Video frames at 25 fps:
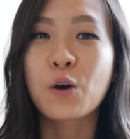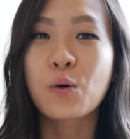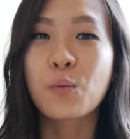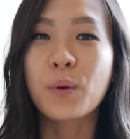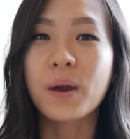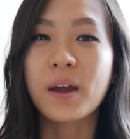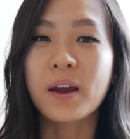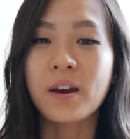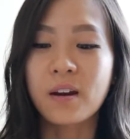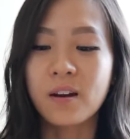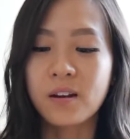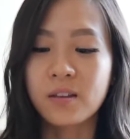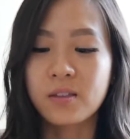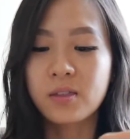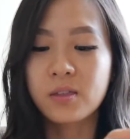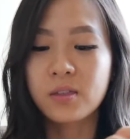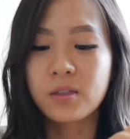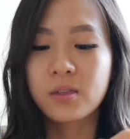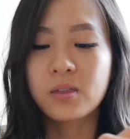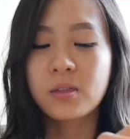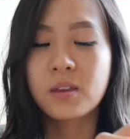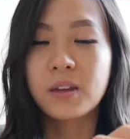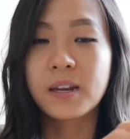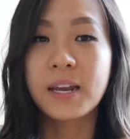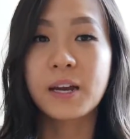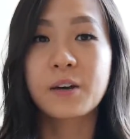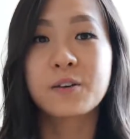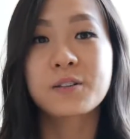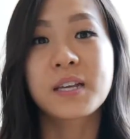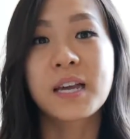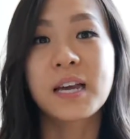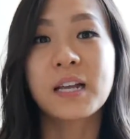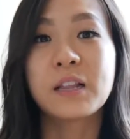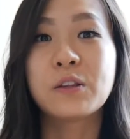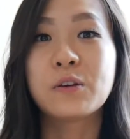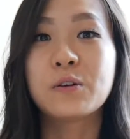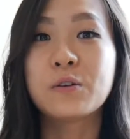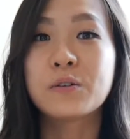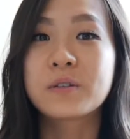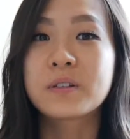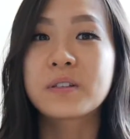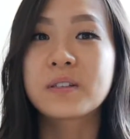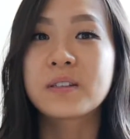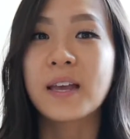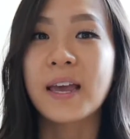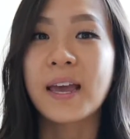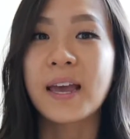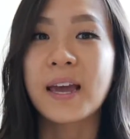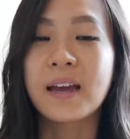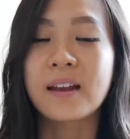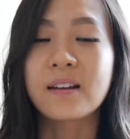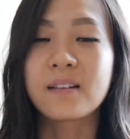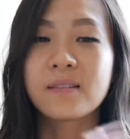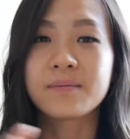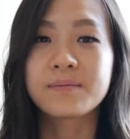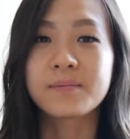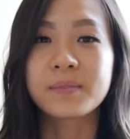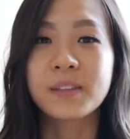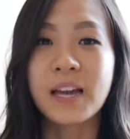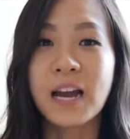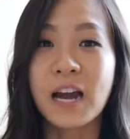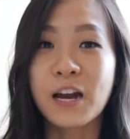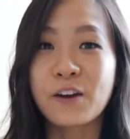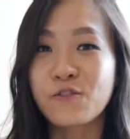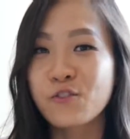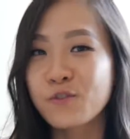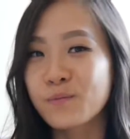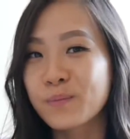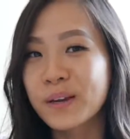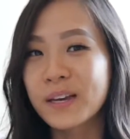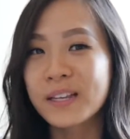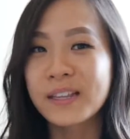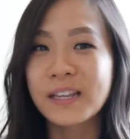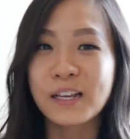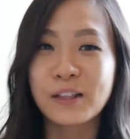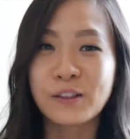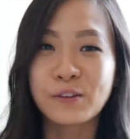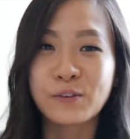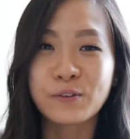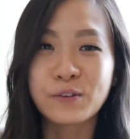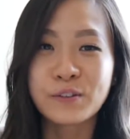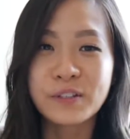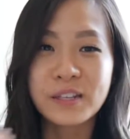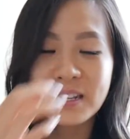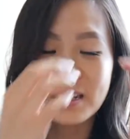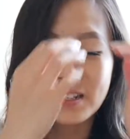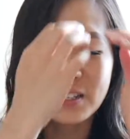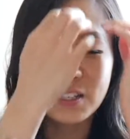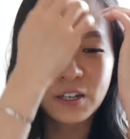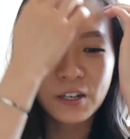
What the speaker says: where the nails get loose and God forbid they lose it.